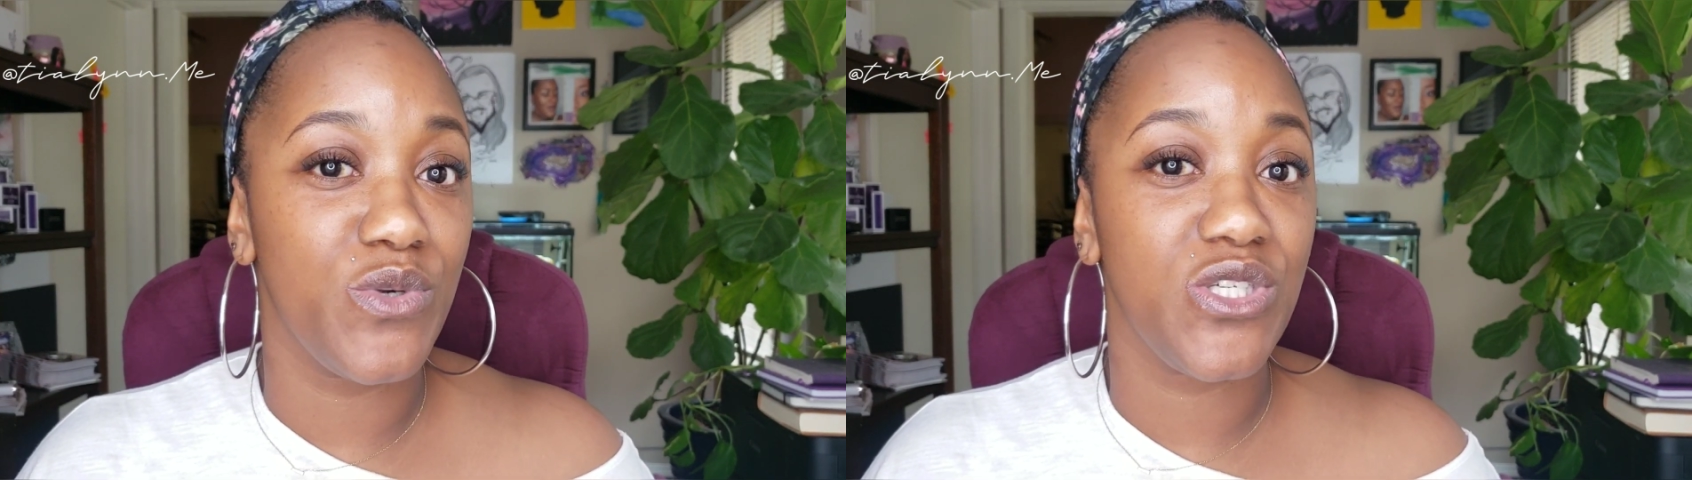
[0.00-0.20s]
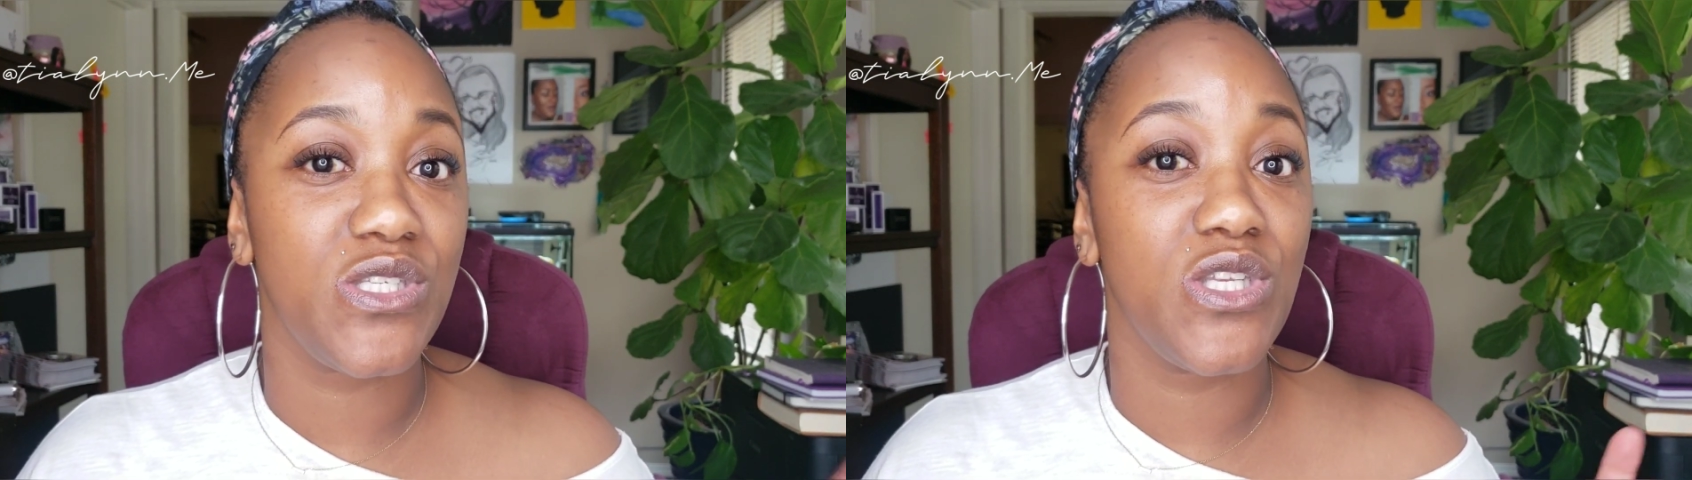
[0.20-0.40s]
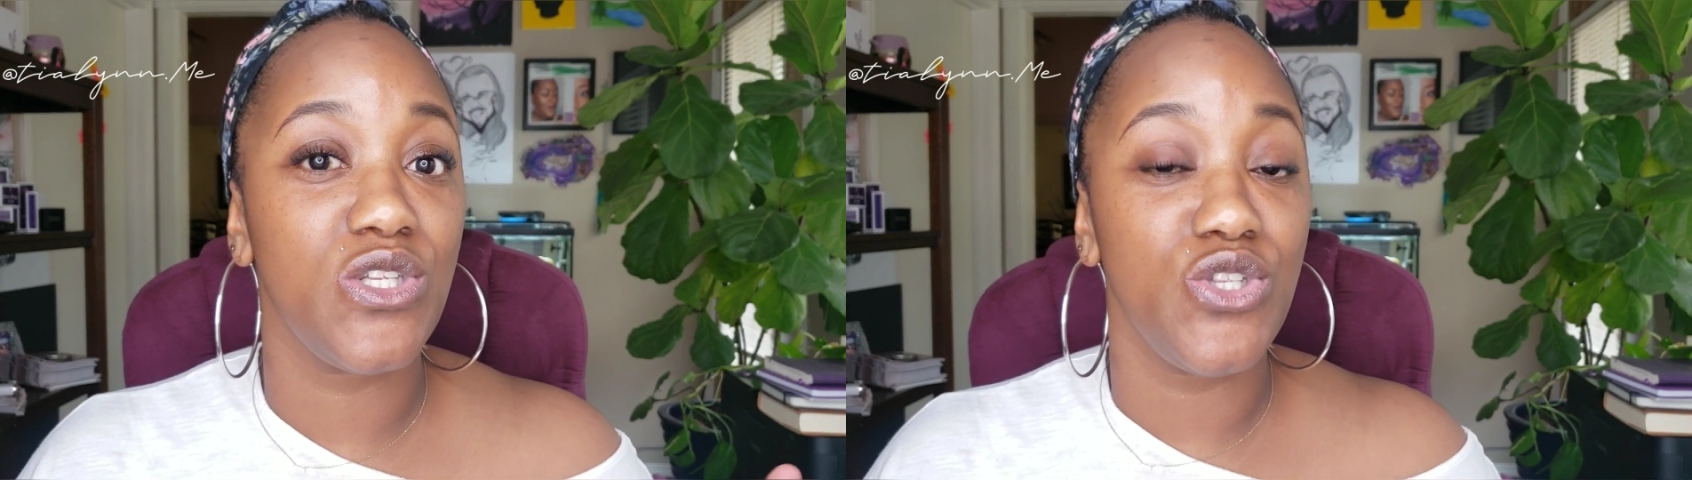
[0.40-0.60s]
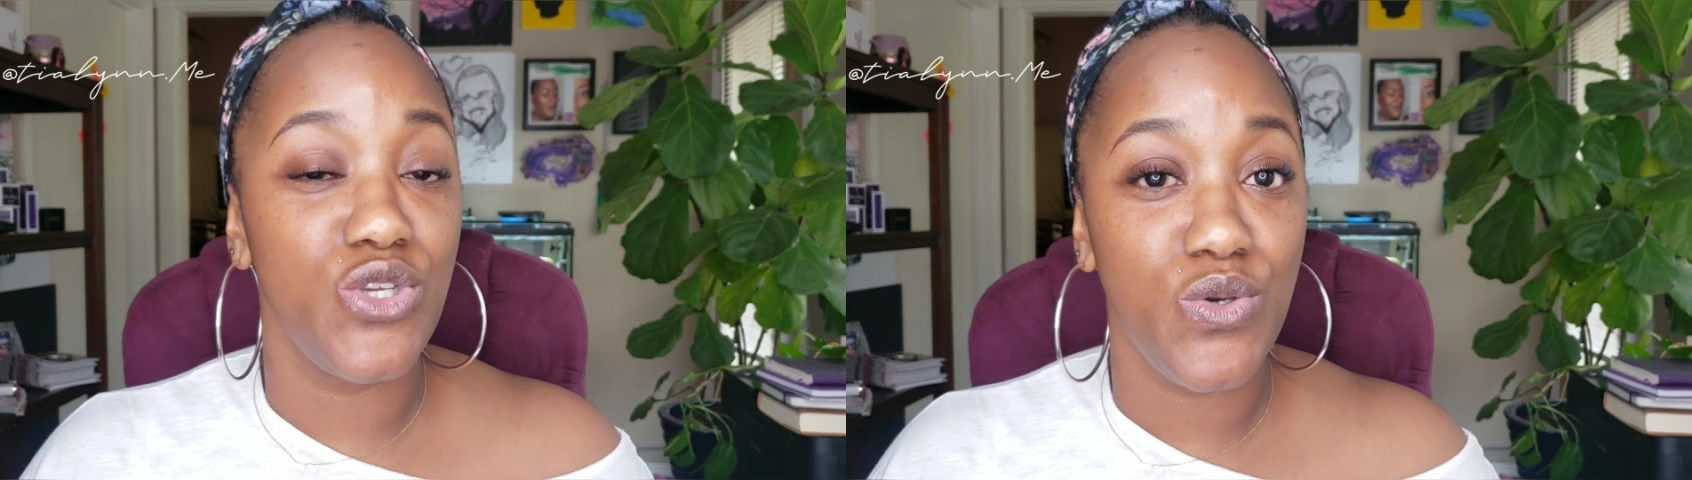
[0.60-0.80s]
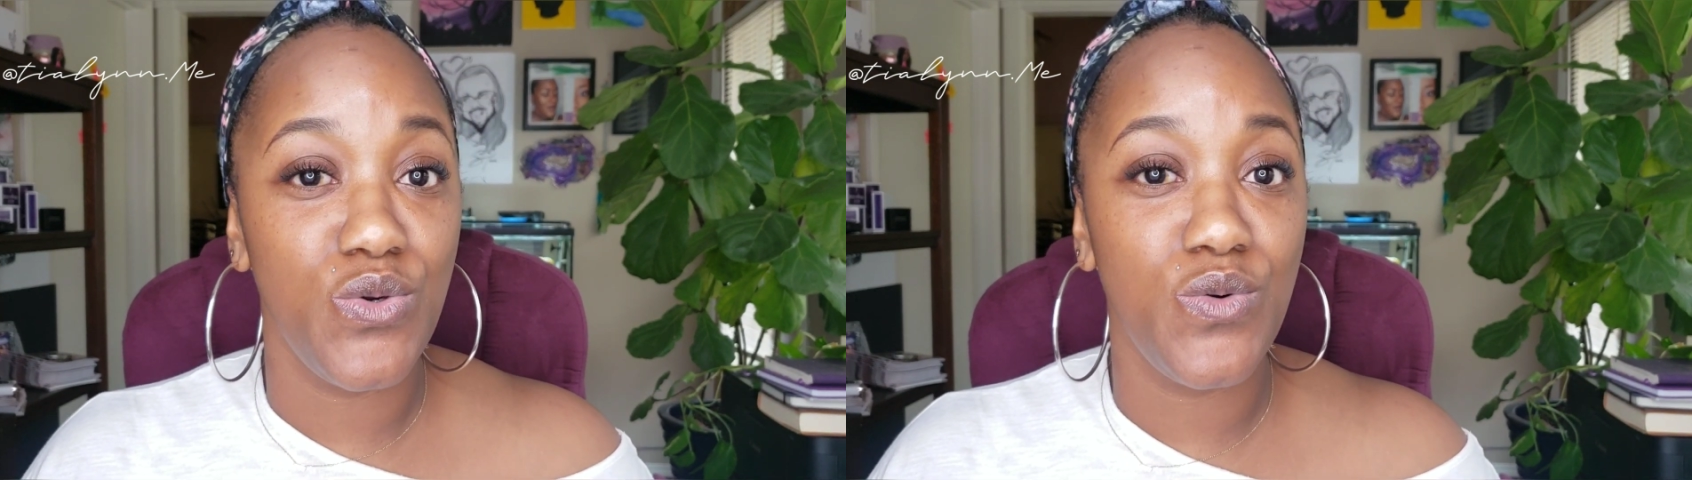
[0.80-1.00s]
which is the
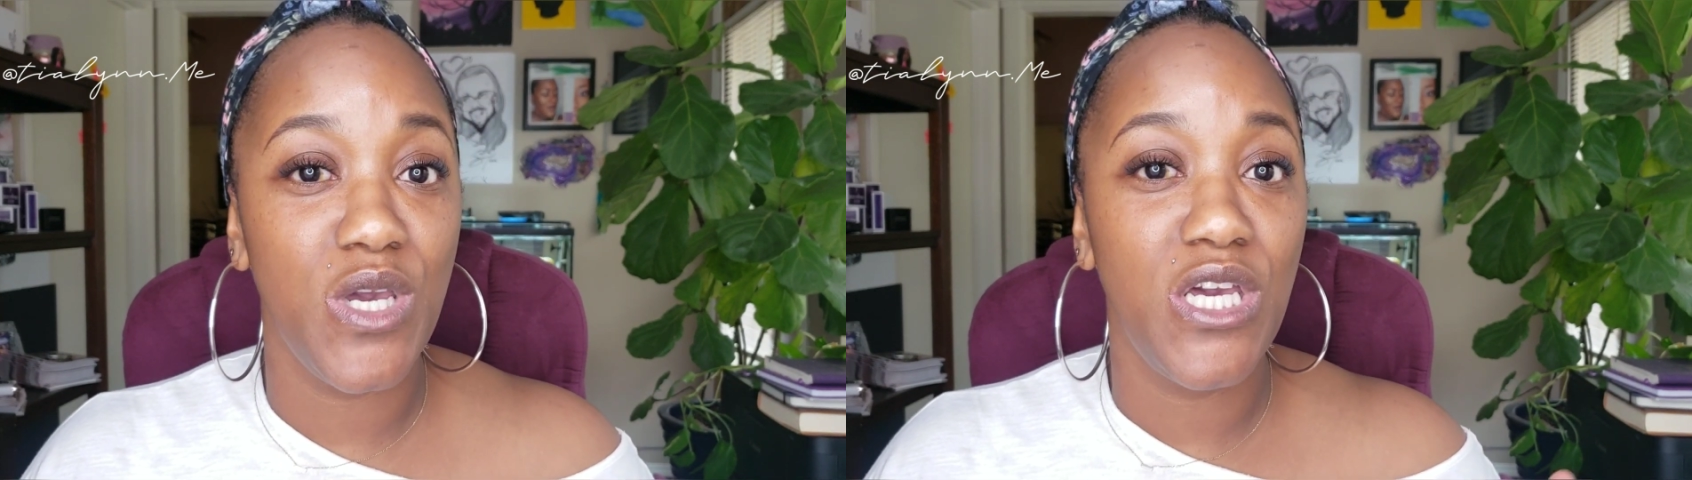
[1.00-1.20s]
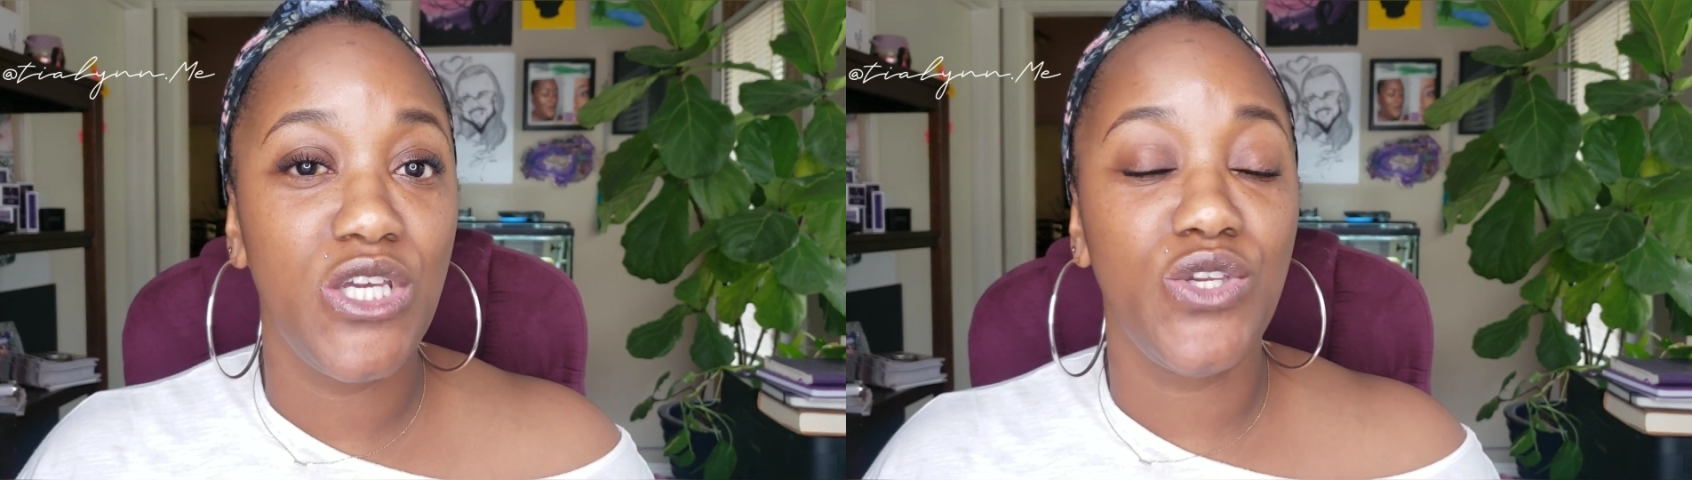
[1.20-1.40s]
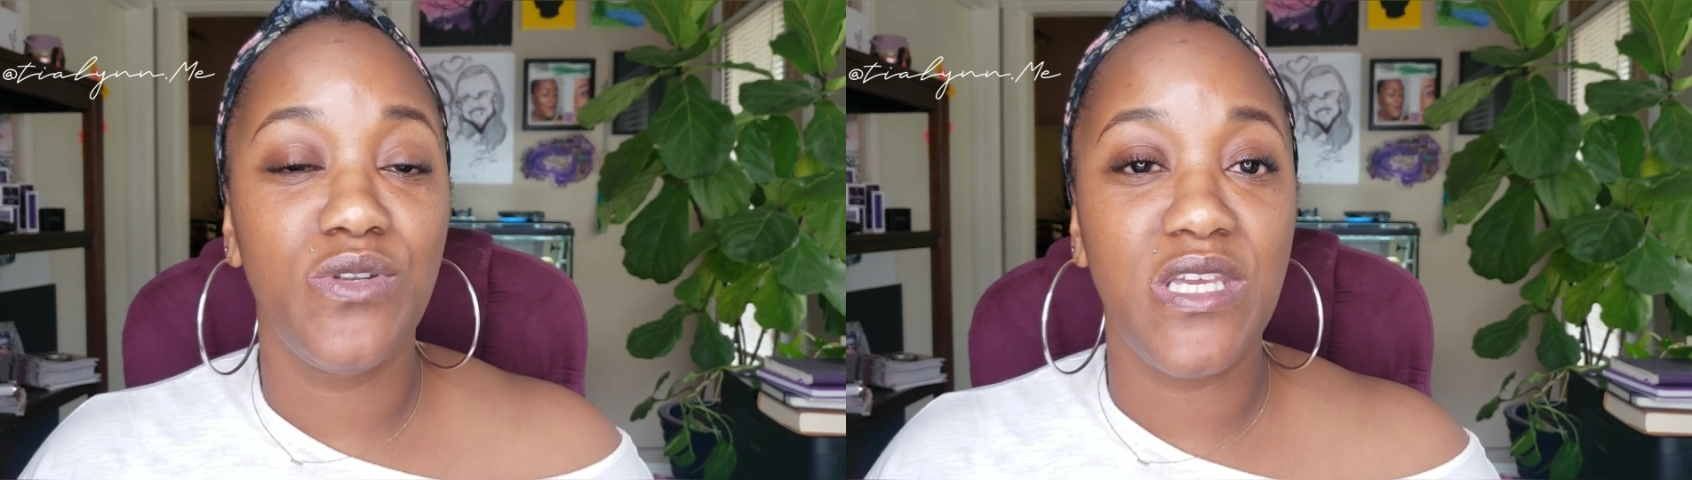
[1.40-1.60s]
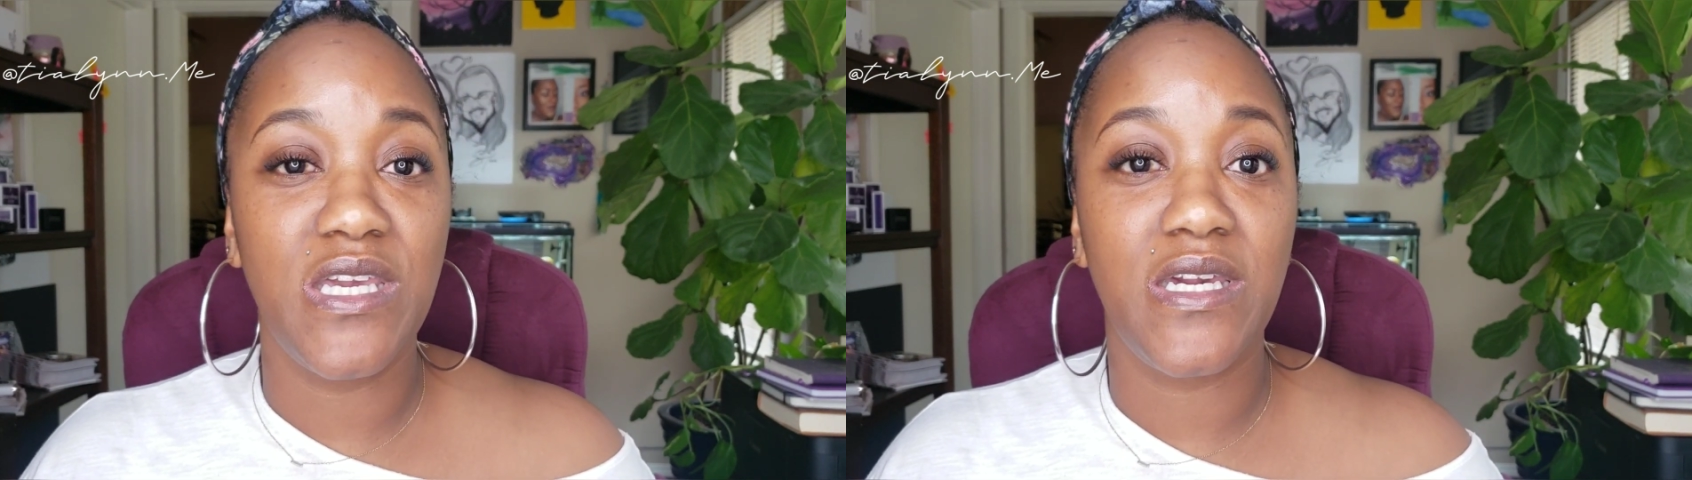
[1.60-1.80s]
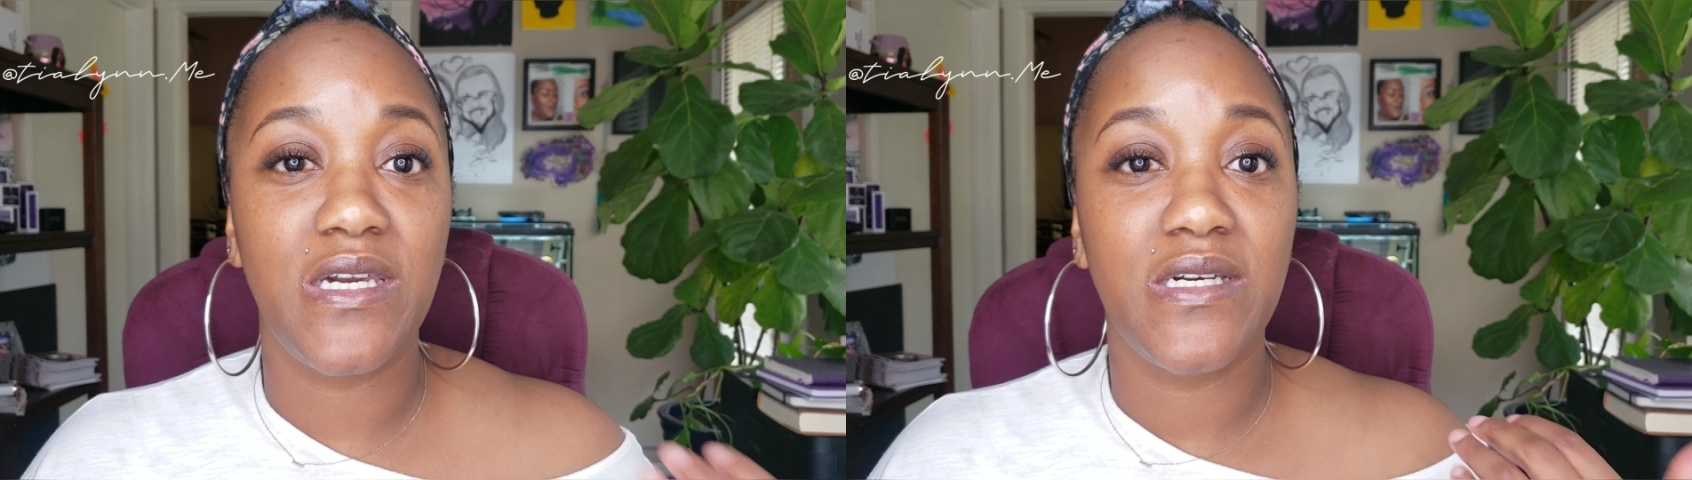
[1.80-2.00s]
new
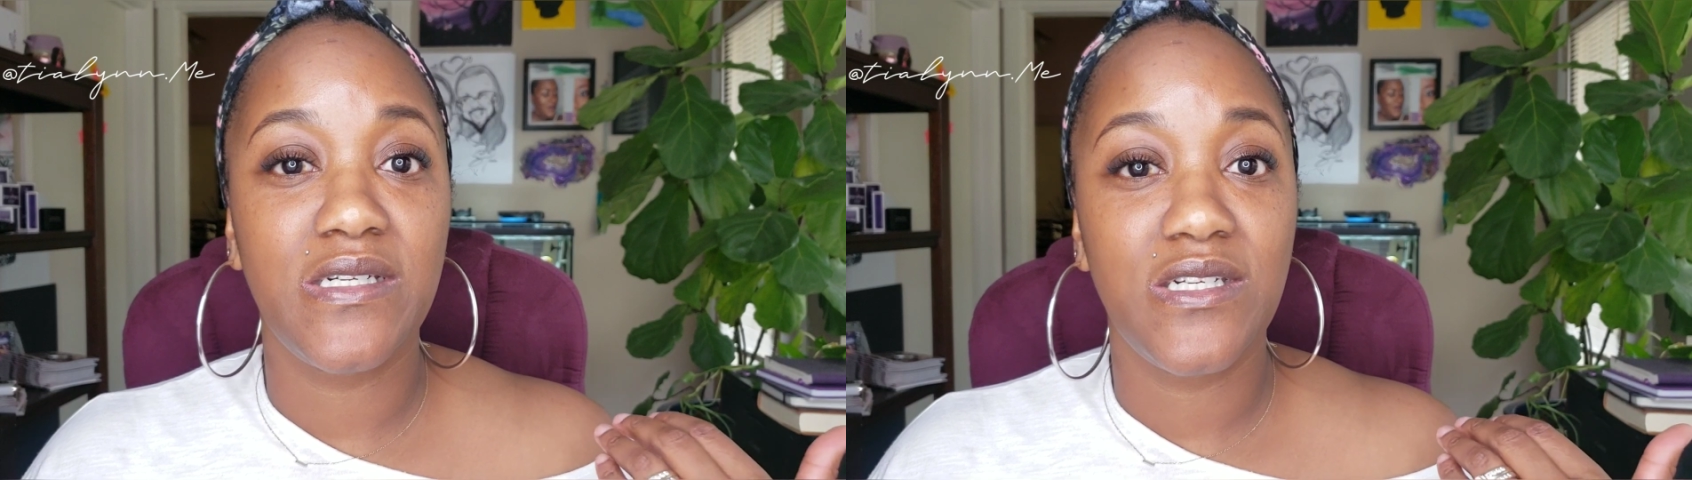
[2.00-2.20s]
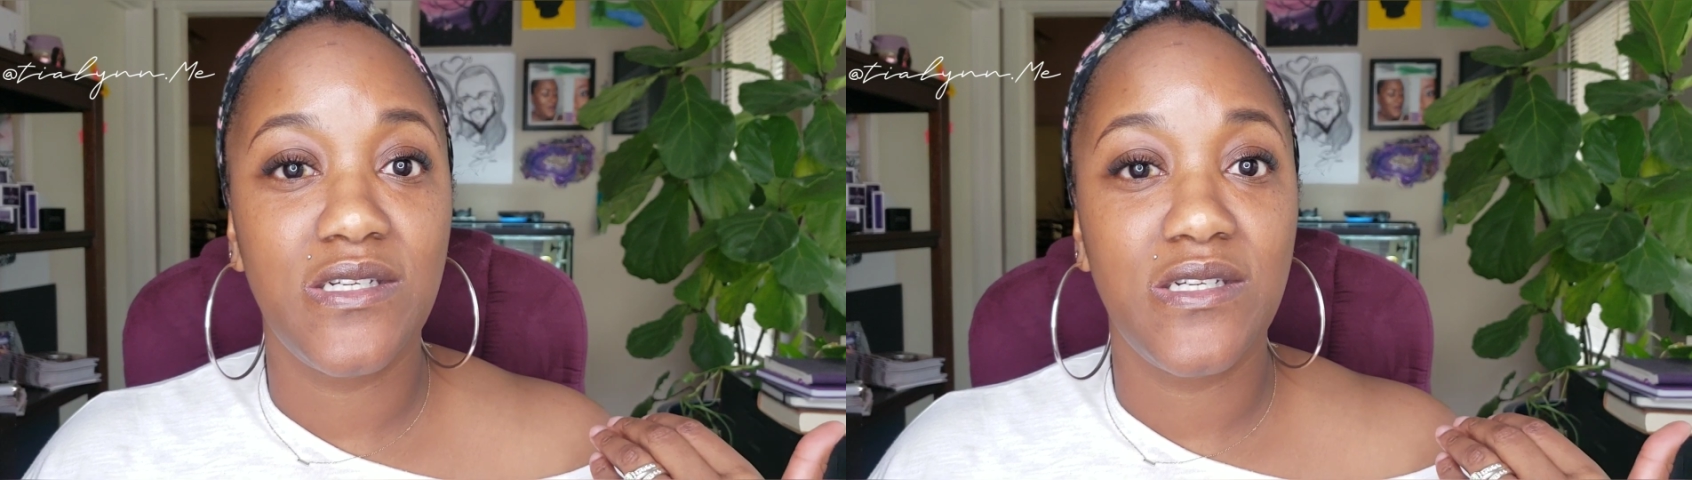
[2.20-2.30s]
unique